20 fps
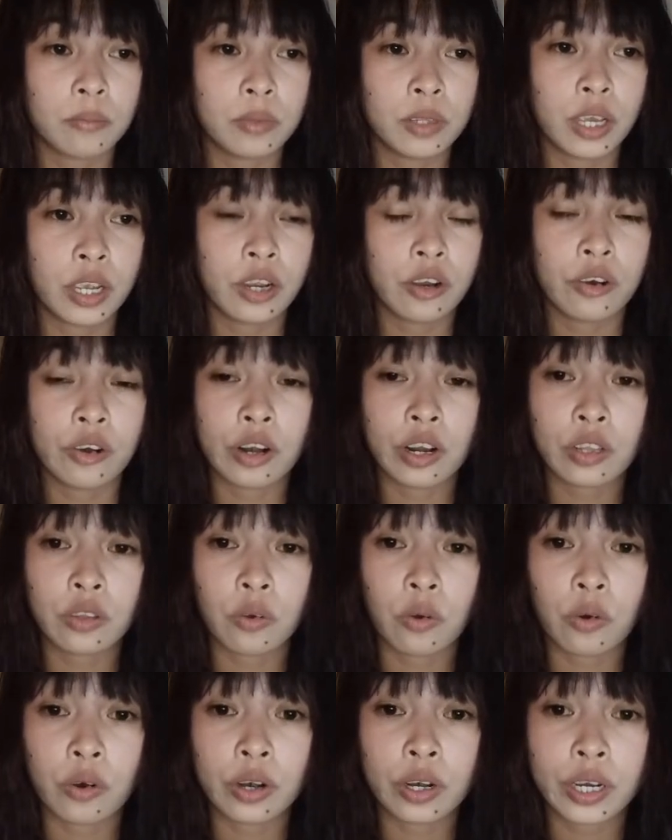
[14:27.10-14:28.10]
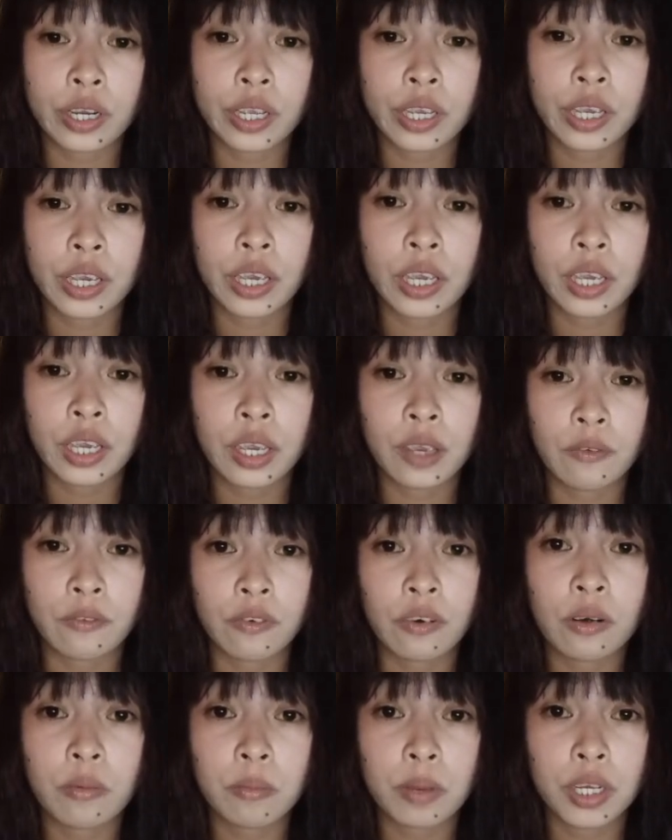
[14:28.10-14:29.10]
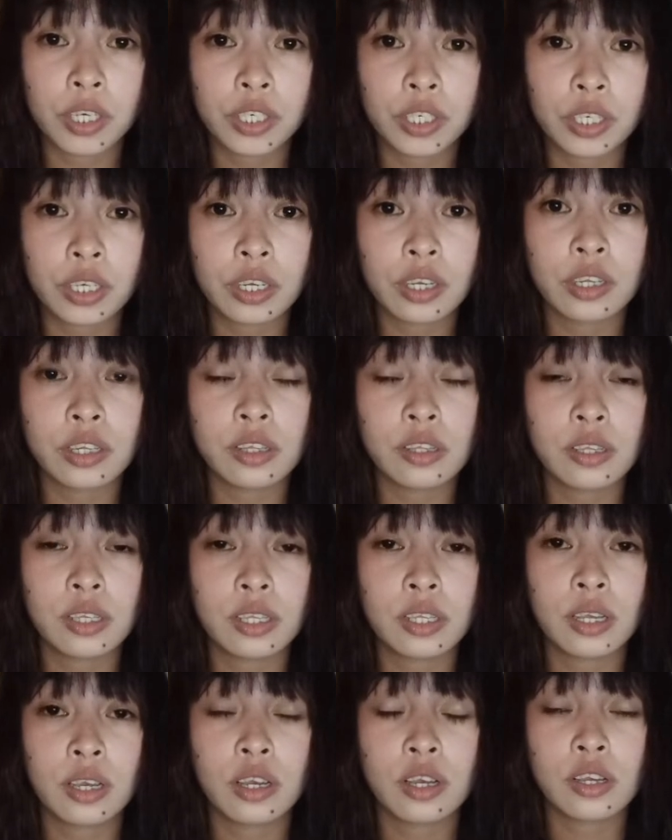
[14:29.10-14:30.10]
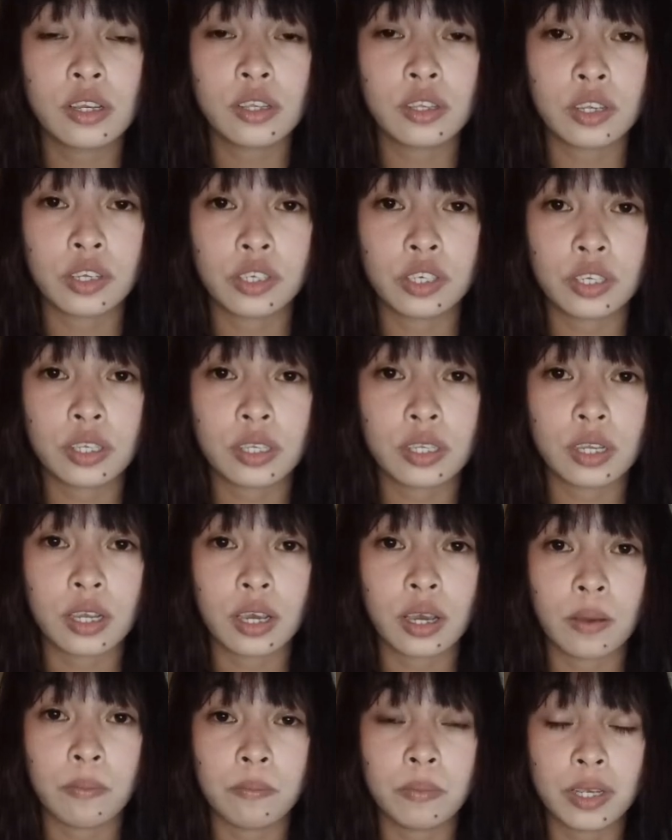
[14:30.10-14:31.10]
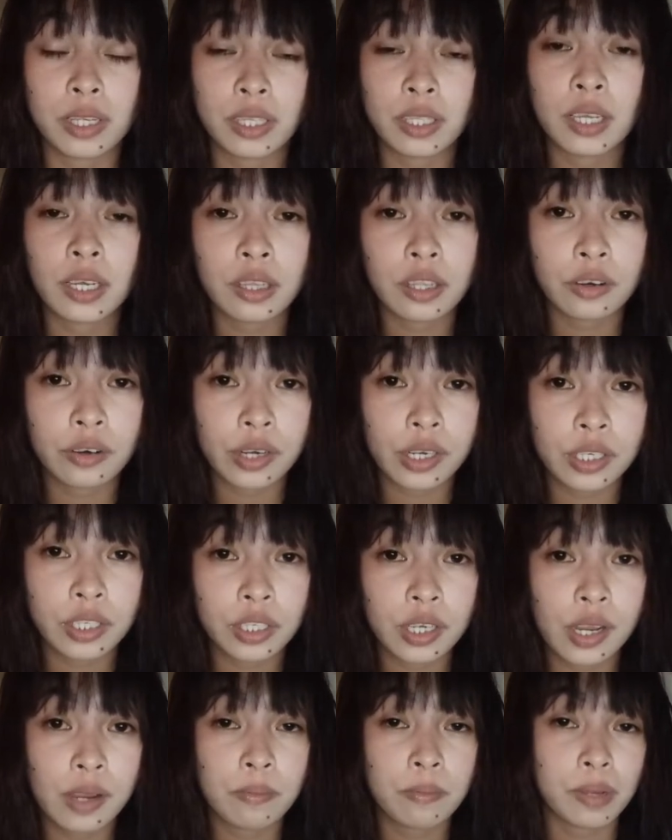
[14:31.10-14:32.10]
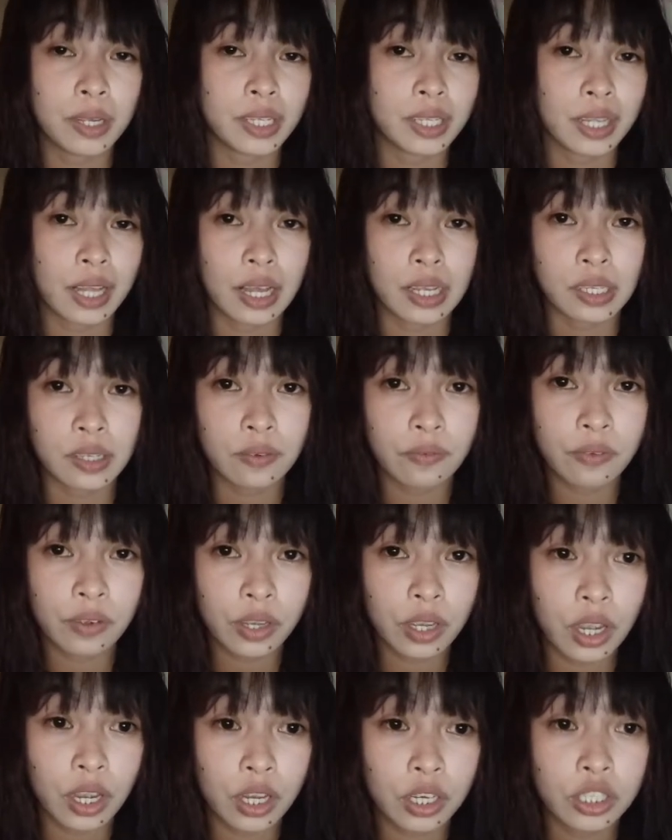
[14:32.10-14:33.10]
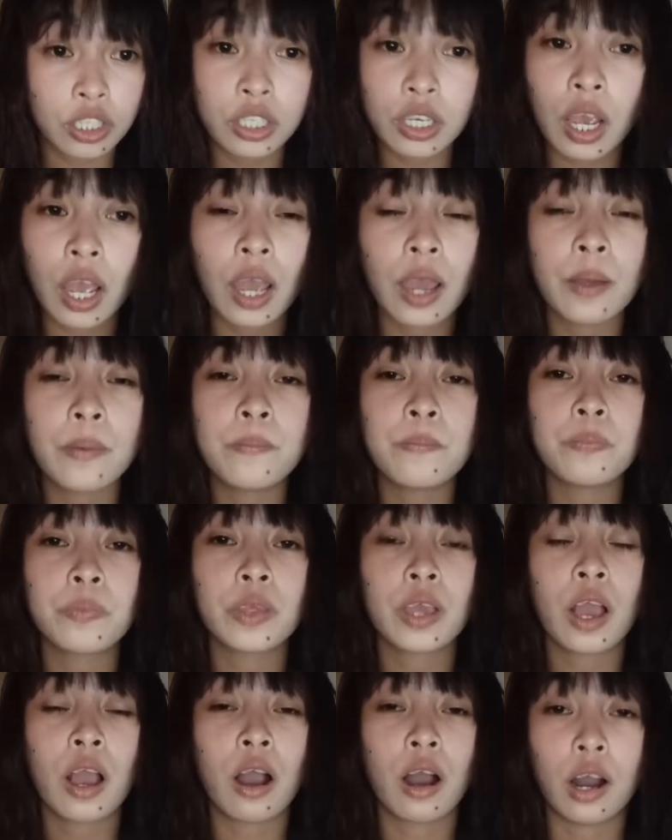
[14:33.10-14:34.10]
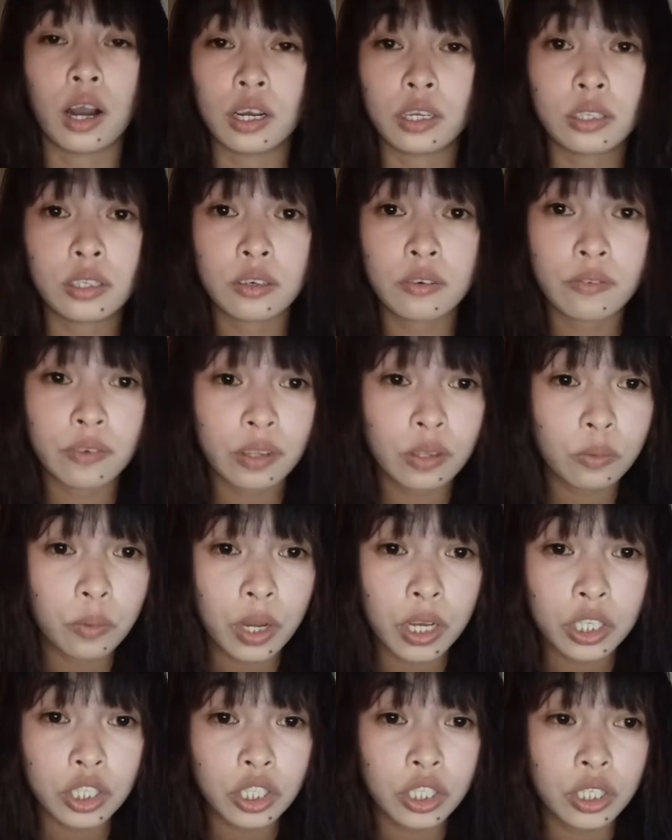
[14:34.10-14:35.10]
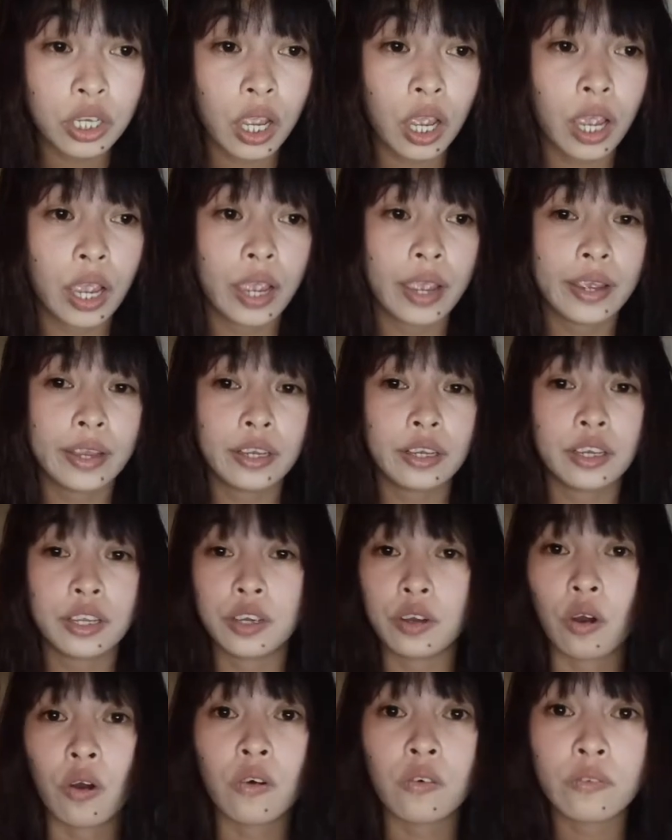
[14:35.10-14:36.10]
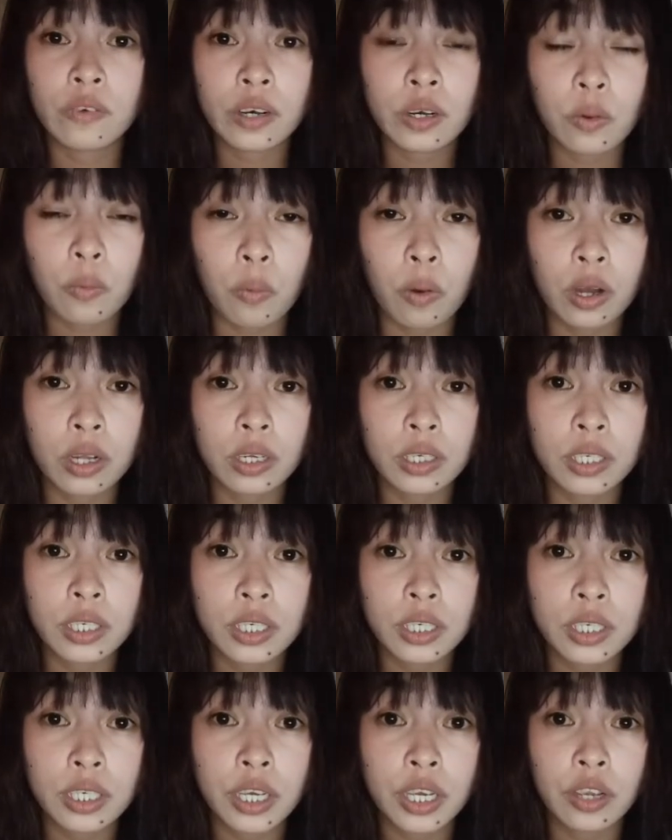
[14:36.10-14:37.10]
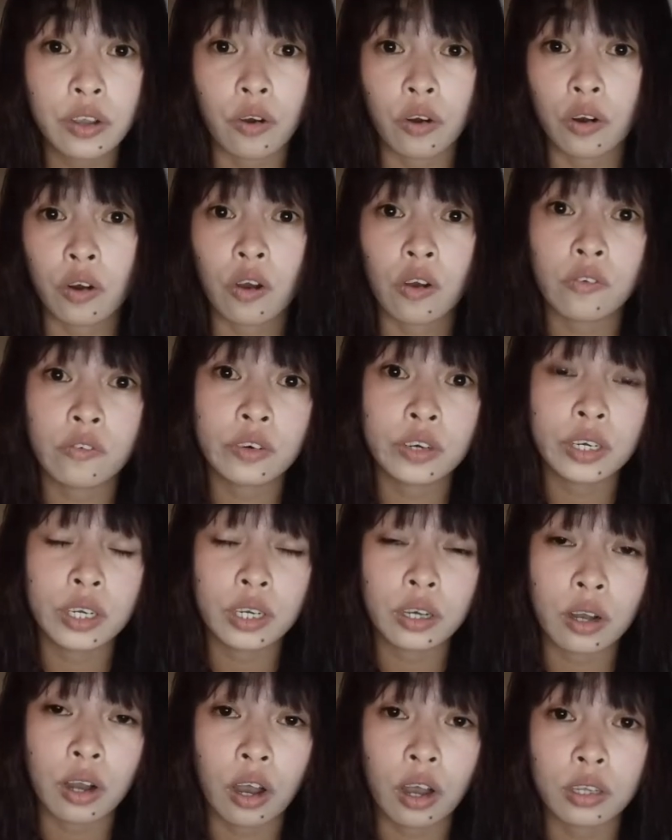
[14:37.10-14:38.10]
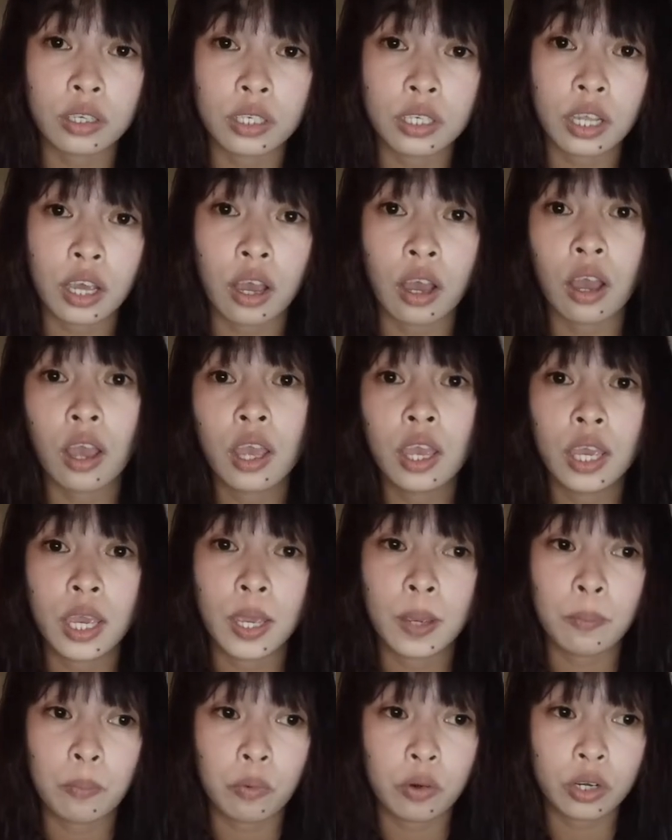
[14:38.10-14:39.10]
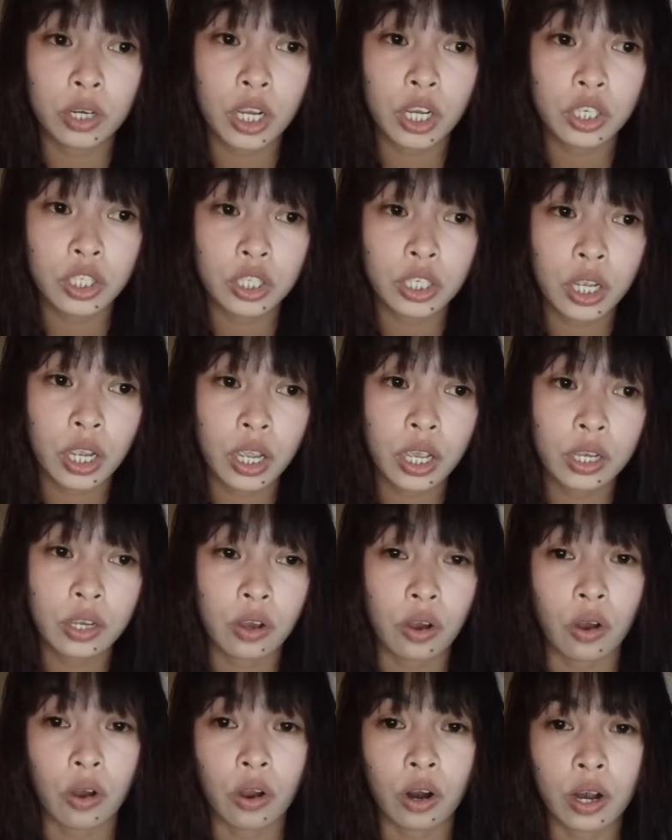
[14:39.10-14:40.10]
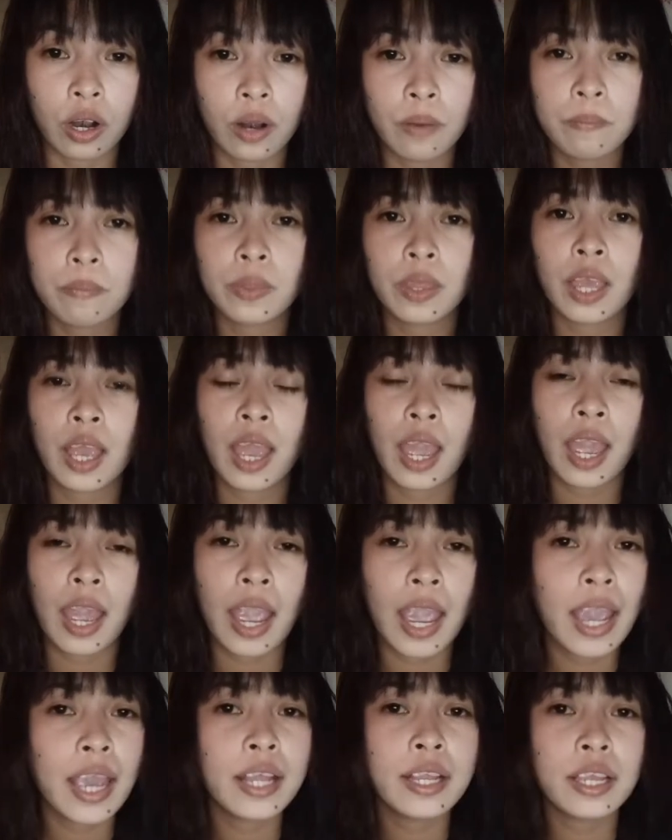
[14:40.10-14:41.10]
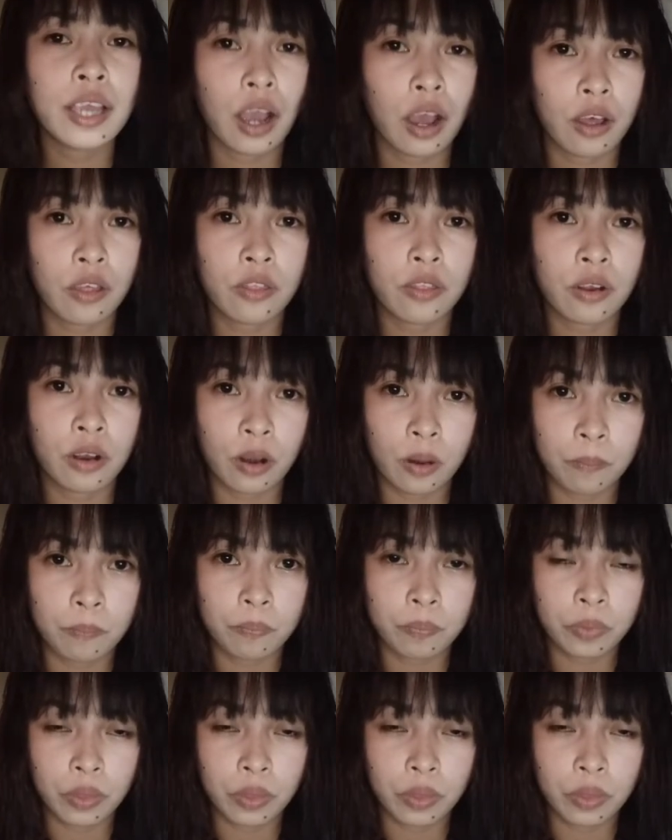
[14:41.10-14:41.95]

derogatory informations, such as the misdeclaration, misclassification, undervaluation, the over quantity or over the quota importation, or any other